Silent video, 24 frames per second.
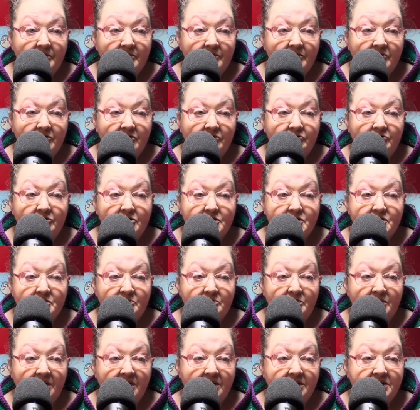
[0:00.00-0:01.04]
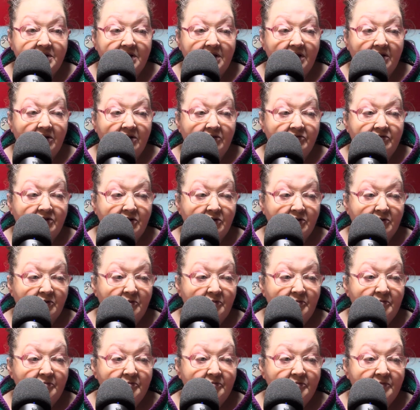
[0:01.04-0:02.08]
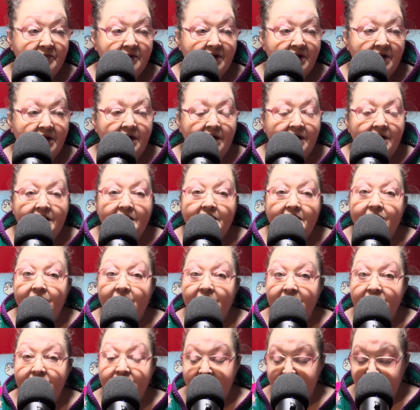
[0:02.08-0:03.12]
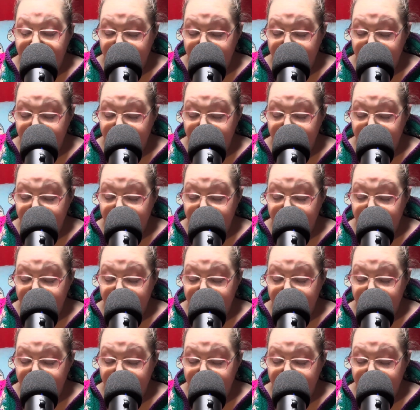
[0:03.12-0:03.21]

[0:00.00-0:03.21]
reversibility of it all. There's another